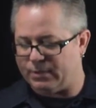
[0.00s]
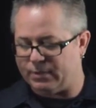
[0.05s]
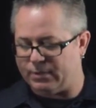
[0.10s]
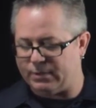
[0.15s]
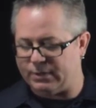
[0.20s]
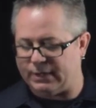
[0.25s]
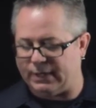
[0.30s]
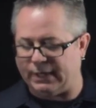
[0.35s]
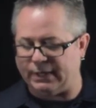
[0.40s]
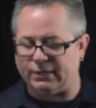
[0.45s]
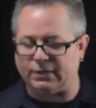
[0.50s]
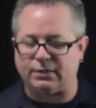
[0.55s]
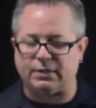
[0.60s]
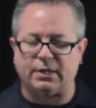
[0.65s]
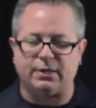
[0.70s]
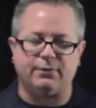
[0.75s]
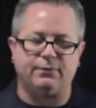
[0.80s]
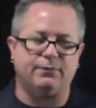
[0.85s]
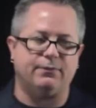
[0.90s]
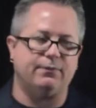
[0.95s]
gained a
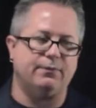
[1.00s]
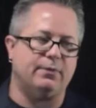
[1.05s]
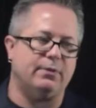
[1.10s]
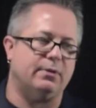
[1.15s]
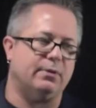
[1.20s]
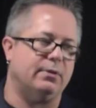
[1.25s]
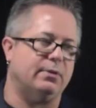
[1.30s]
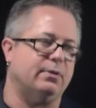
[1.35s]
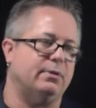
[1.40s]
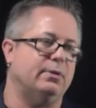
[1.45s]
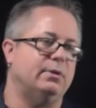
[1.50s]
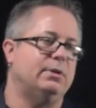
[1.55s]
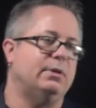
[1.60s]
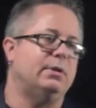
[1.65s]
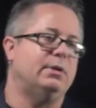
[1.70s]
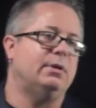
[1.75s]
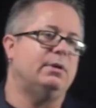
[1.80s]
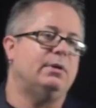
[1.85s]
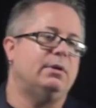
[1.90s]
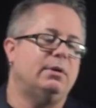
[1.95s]
lot of.
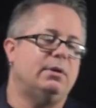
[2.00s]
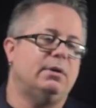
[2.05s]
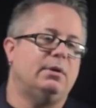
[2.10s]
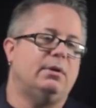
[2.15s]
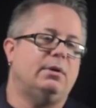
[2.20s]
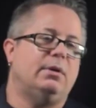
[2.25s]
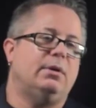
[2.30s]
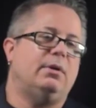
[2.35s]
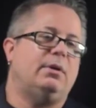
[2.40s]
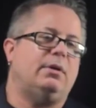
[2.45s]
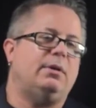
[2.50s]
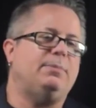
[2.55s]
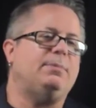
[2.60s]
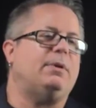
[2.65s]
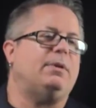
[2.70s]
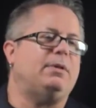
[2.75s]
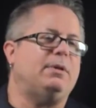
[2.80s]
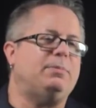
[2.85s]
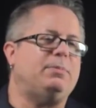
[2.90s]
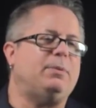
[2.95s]

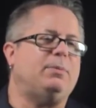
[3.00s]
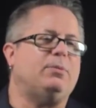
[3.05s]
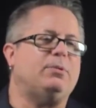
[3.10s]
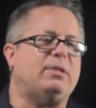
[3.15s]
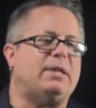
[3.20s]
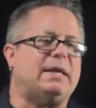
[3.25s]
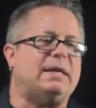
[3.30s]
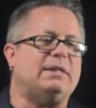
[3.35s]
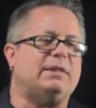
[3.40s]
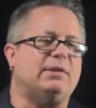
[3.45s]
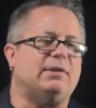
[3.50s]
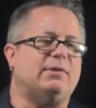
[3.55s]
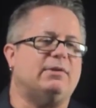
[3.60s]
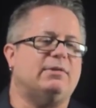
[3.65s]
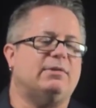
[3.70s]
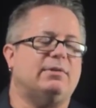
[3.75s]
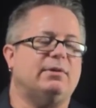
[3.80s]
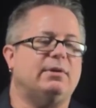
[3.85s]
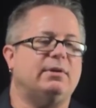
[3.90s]
I think people like this